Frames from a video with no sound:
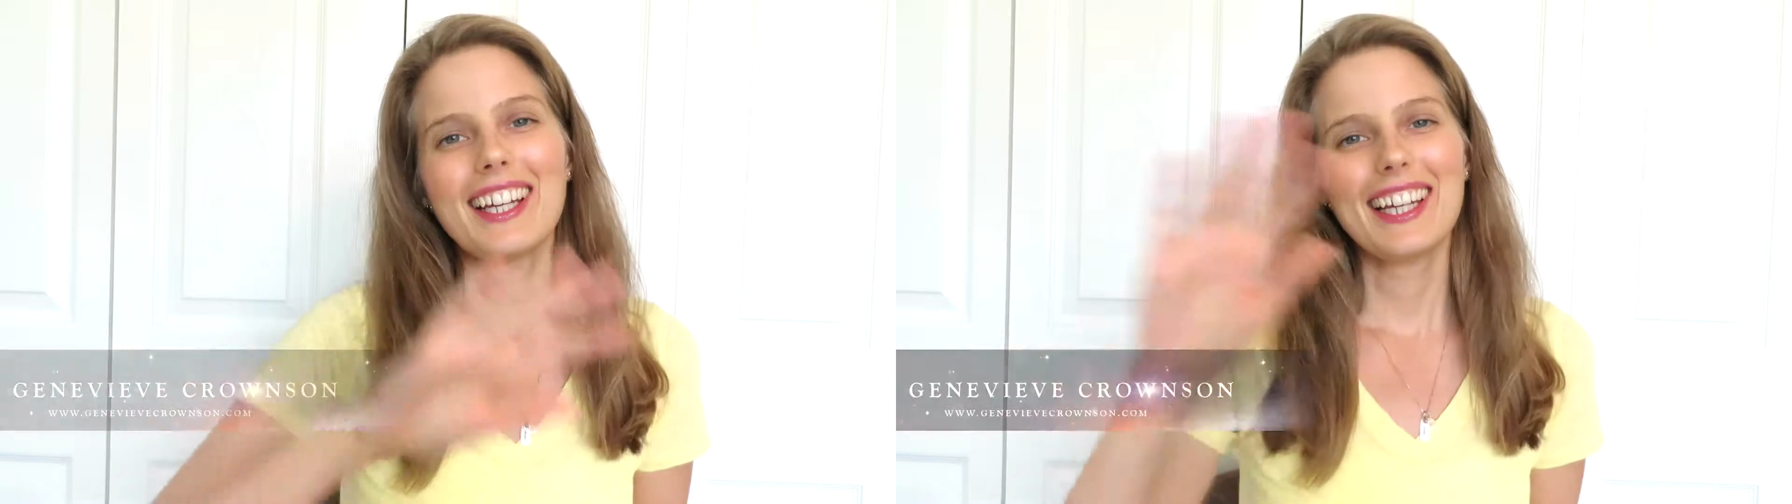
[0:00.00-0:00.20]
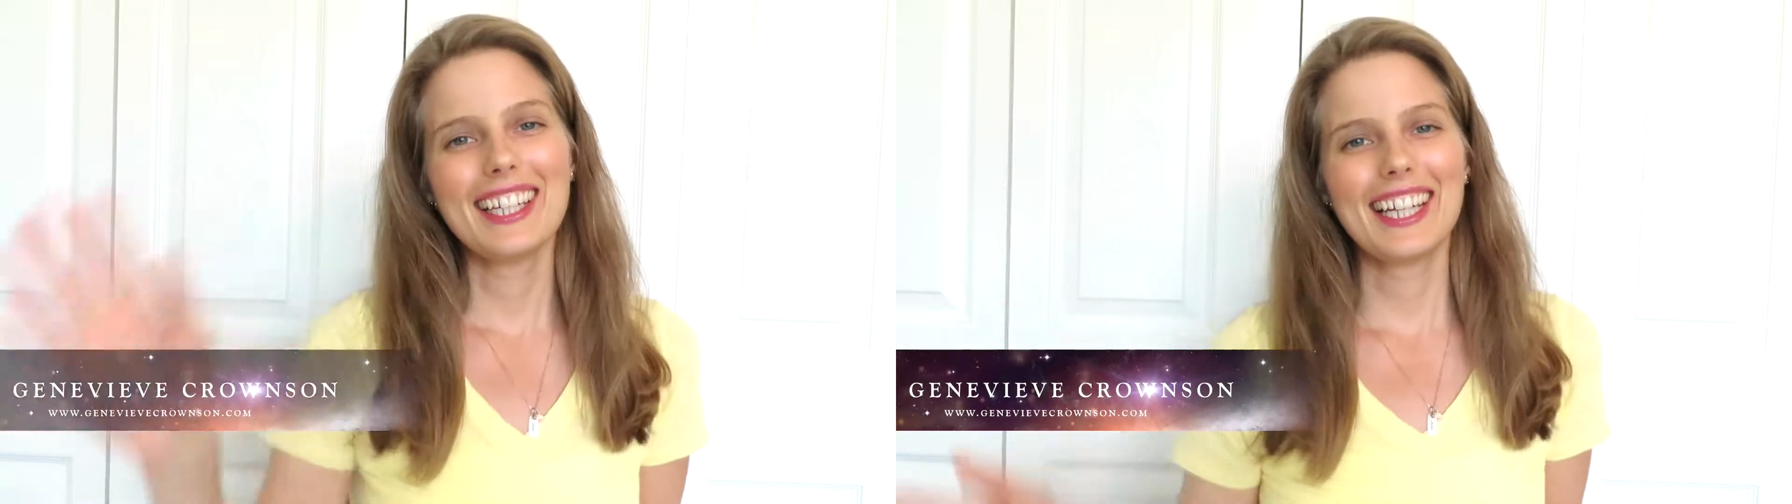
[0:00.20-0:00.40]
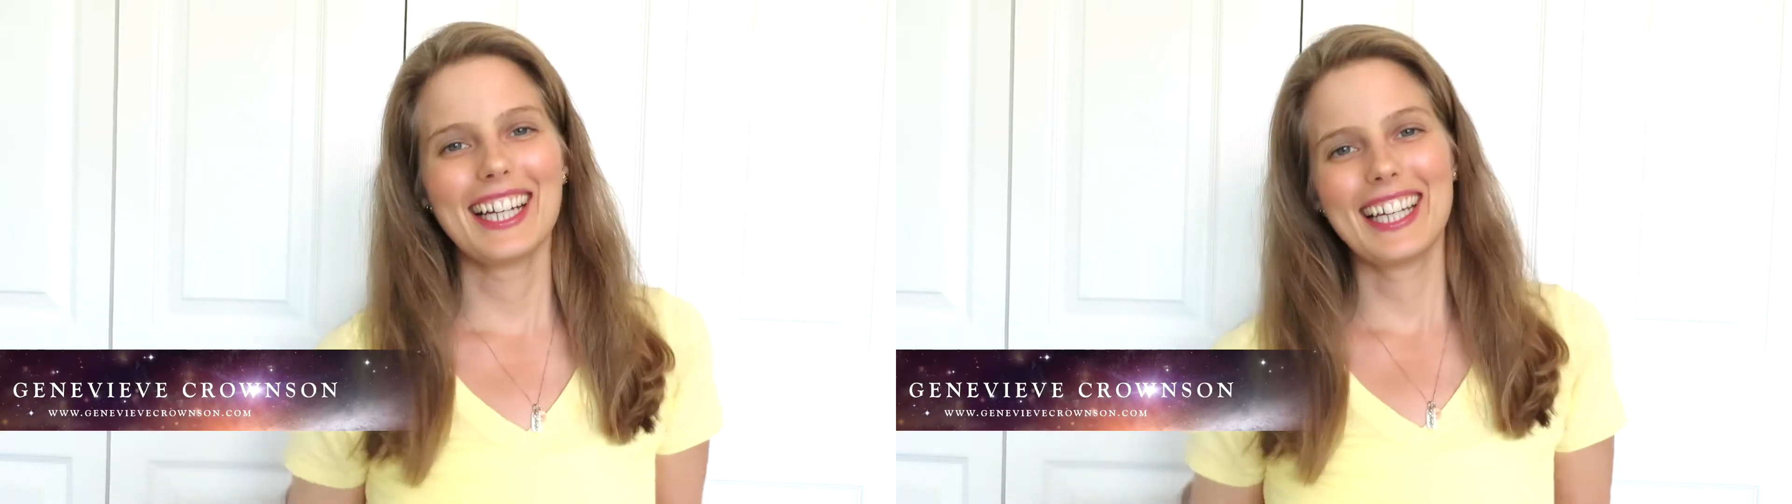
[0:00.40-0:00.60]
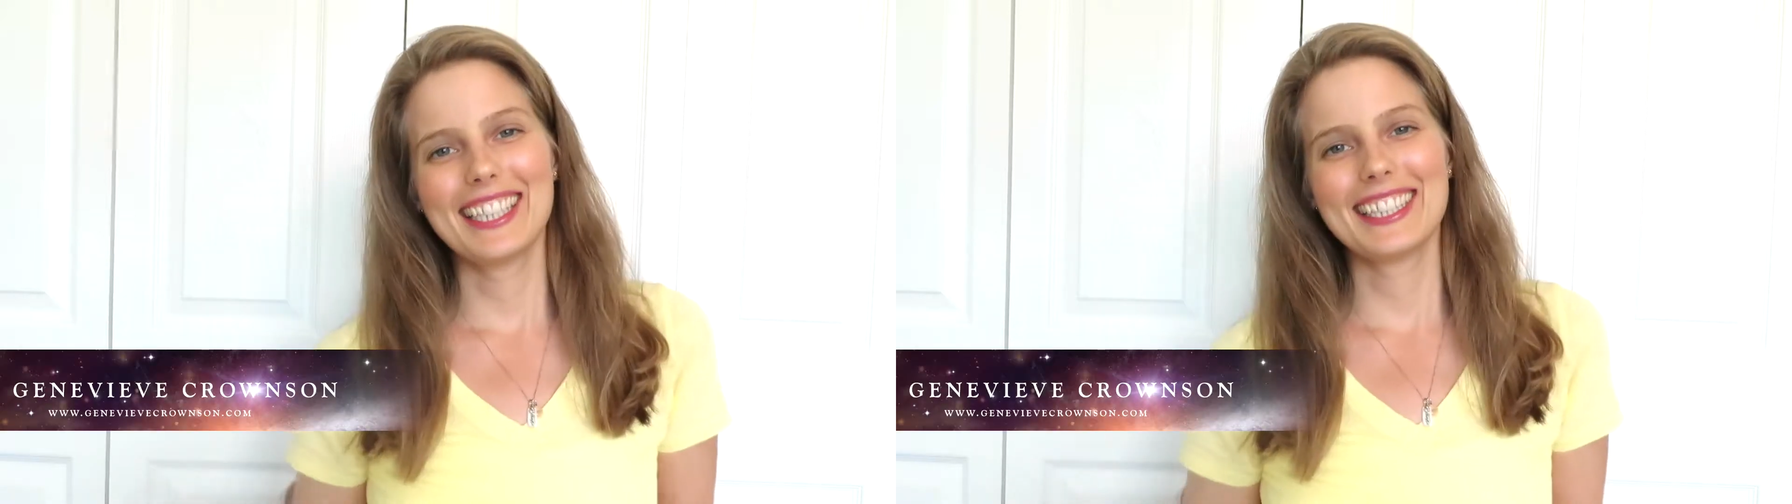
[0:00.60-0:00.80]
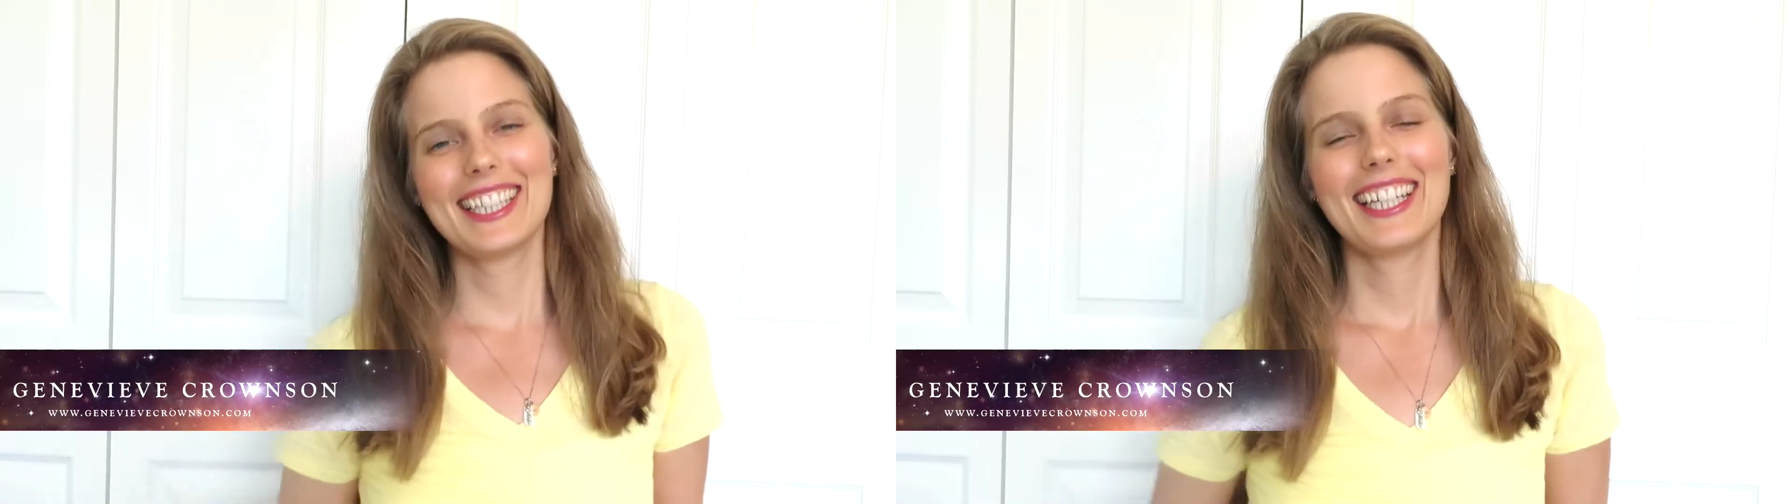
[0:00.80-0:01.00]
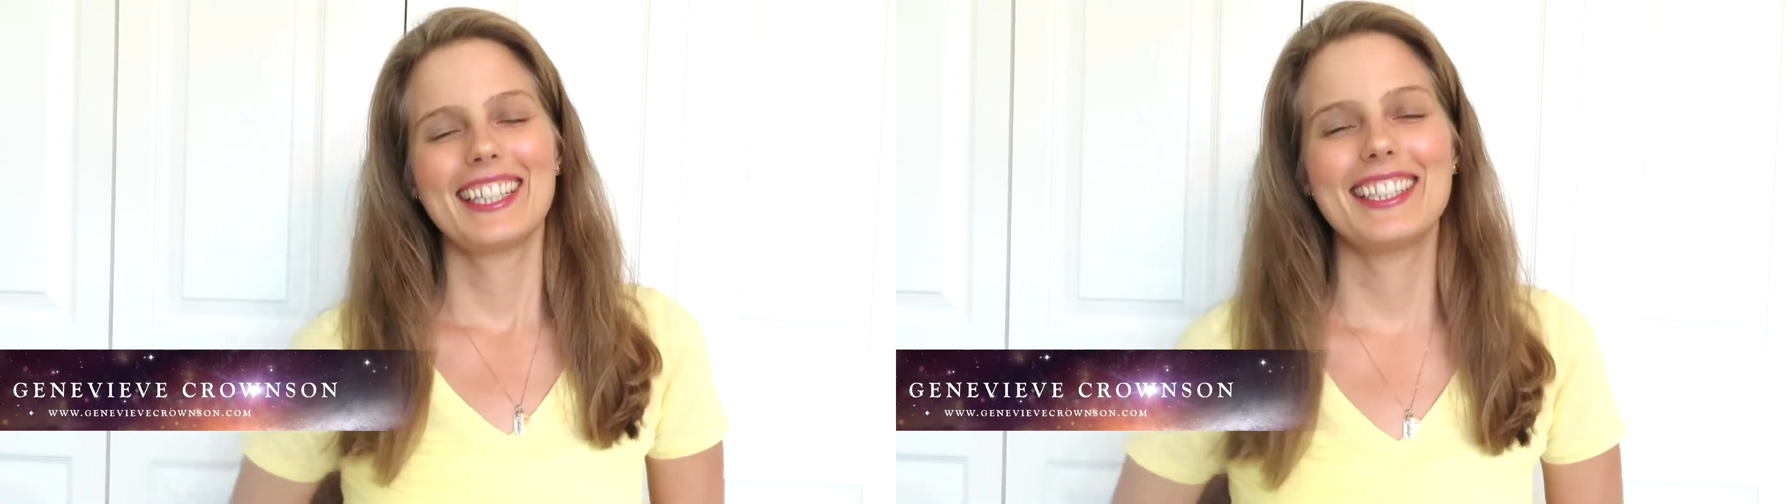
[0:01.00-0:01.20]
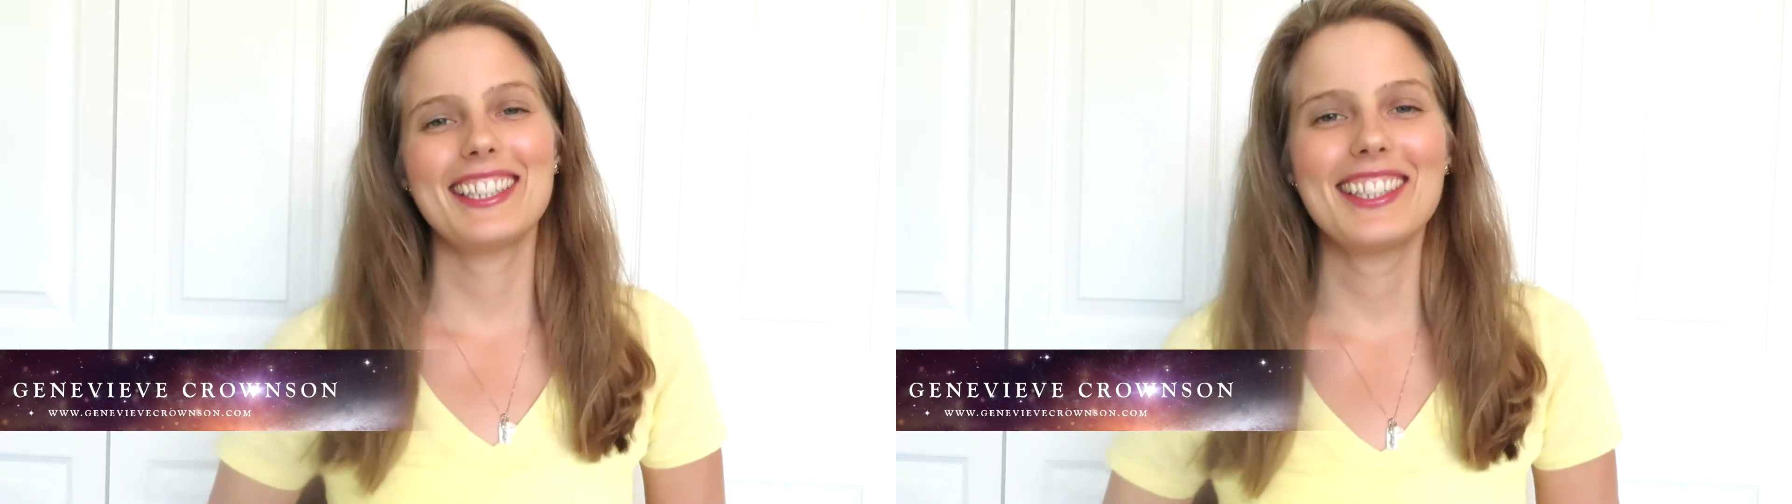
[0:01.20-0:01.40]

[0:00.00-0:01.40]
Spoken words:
Hi guys, this